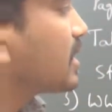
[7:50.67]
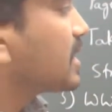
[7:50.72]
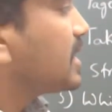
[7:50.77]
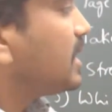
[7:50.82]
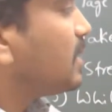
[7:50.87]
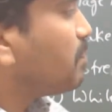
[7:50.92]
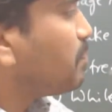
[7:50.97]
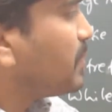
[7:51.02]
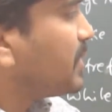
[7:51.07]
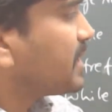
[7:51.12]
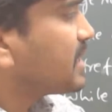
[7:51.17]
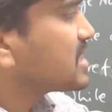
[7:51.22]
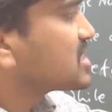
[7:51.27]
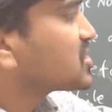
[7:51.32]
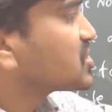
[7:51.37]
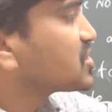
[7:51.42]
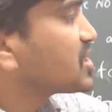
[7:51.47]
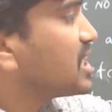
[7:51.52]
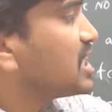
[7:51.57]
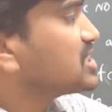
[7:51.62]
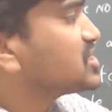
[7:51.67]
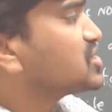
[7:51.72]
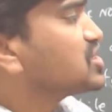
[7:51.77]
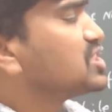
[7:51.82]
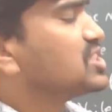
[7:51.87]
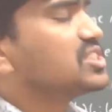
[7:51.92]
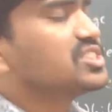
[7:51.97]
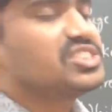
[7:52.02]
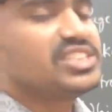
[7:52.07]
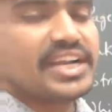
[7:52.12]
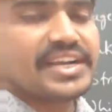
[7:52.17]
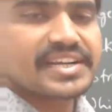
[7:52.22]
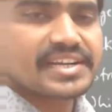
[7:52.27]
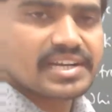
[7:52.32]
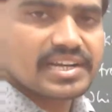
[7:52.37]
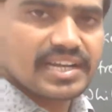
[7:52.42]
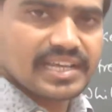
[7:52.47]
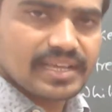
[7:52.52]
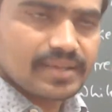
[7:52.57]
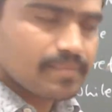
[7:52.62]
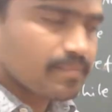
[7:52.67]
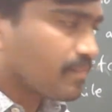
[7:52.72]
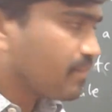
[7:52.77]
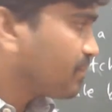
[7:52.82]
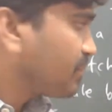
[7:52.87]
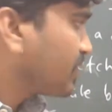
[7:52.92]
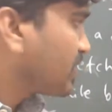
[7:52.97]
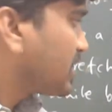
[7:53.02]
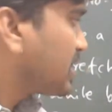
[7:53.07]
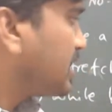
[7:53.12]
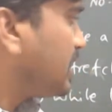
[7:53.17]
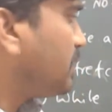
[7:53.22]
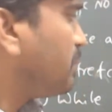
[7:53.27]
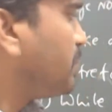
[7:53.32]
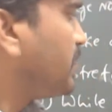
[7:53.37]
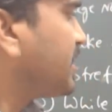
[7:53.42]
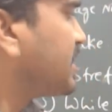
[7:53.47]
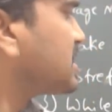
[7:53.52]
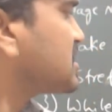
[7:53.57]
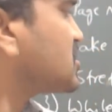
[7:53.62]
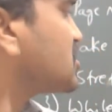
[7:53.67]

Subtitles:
keep it stretched gently. Keep it